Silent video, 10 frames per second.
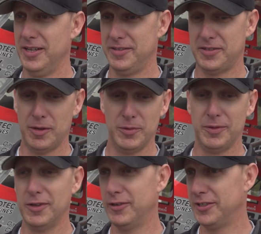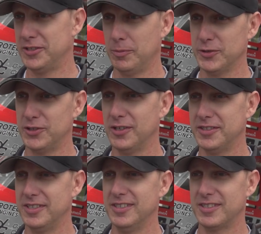a tumble or a somersault
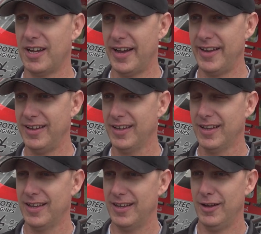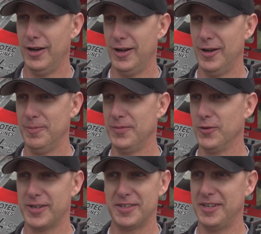in the sky. Um, we're
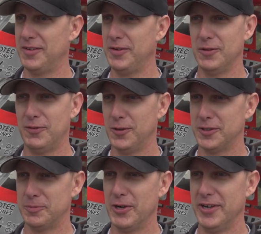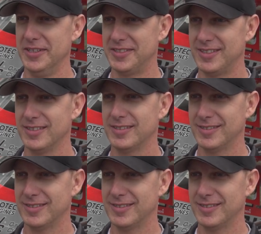going to give you the full experience.